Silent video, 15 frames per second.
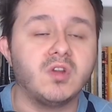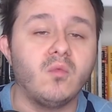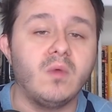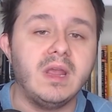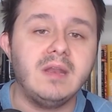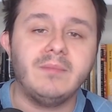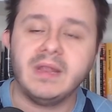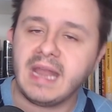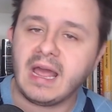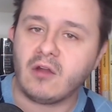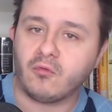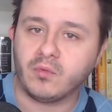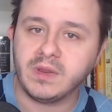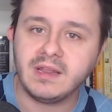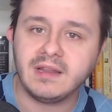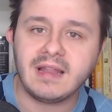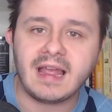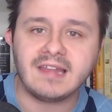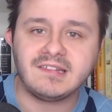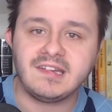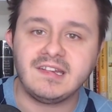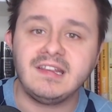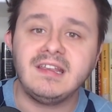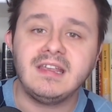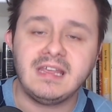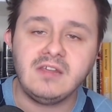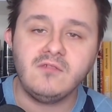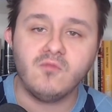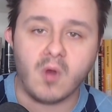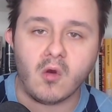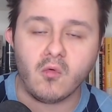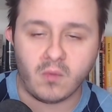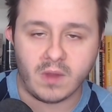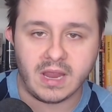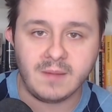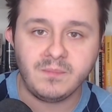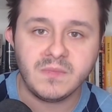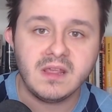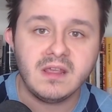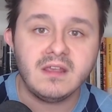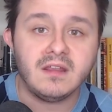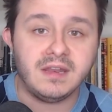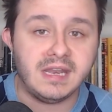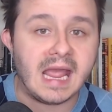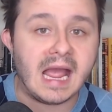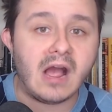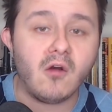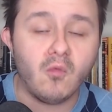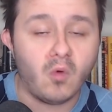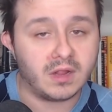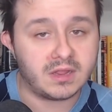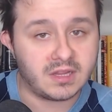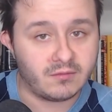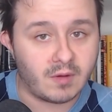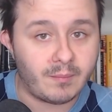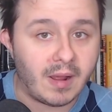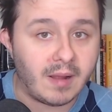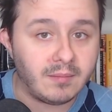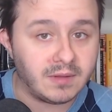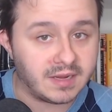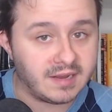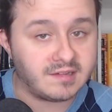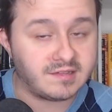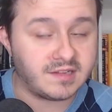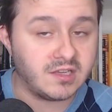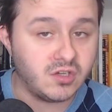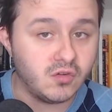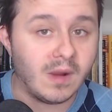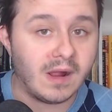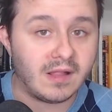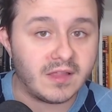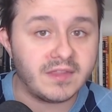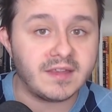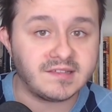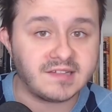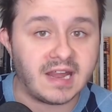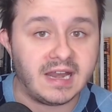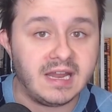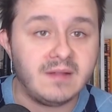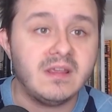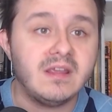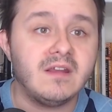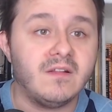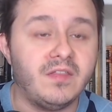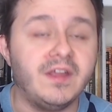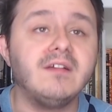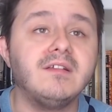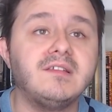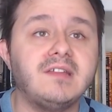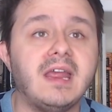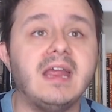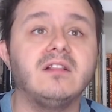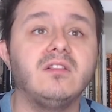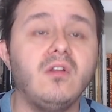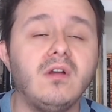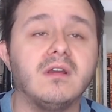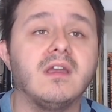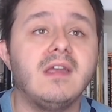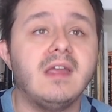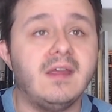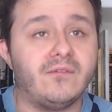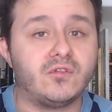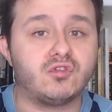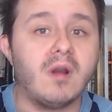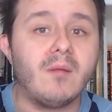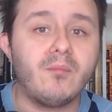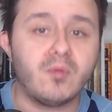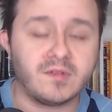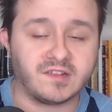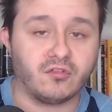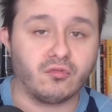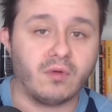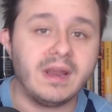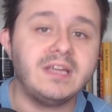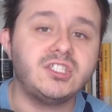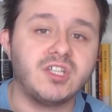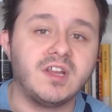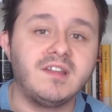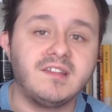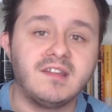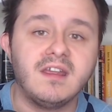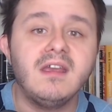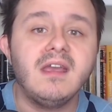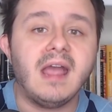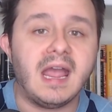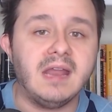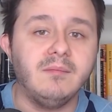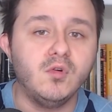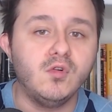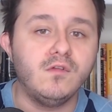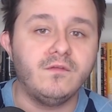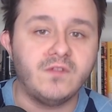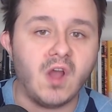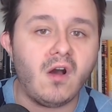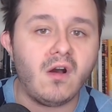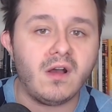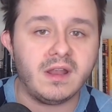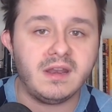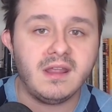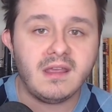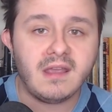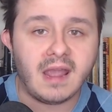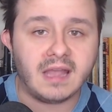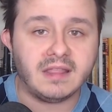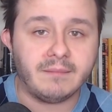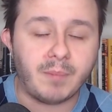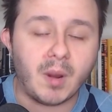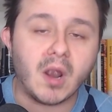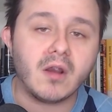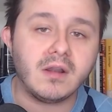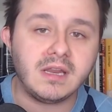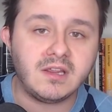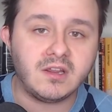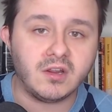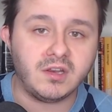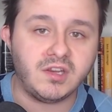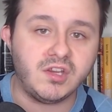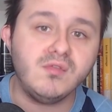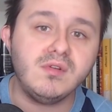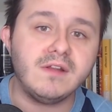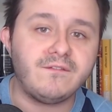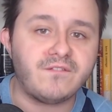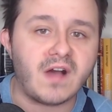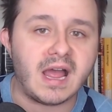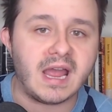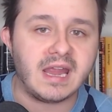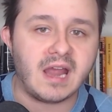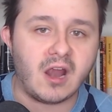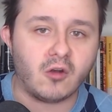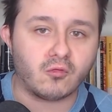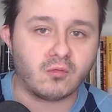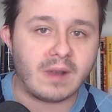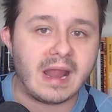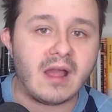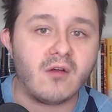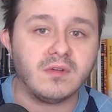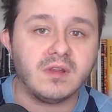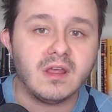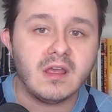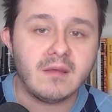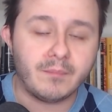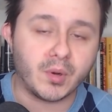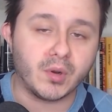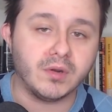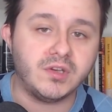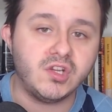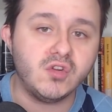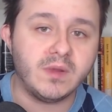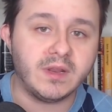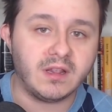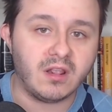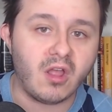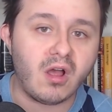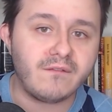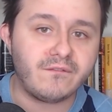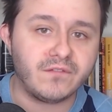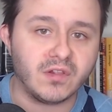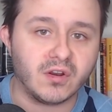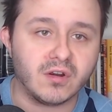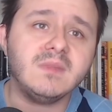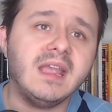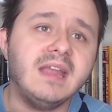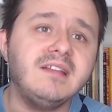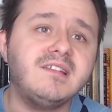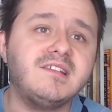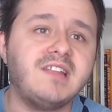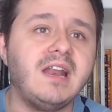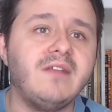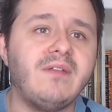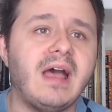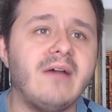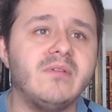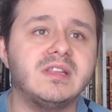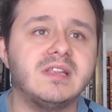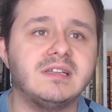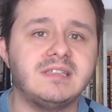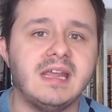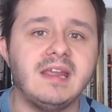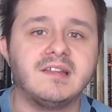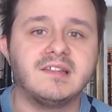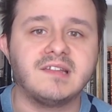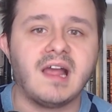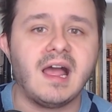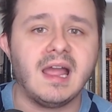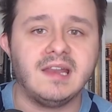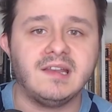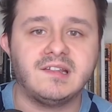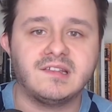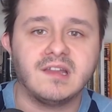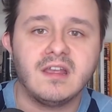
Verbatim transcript: win, but now realizing he won't win, now want the Republicans to do well in the Senate. They're saying, look, if Trump was gracious and moved on, and the party could unify around Perdue and Loeffler, instead of having to take sides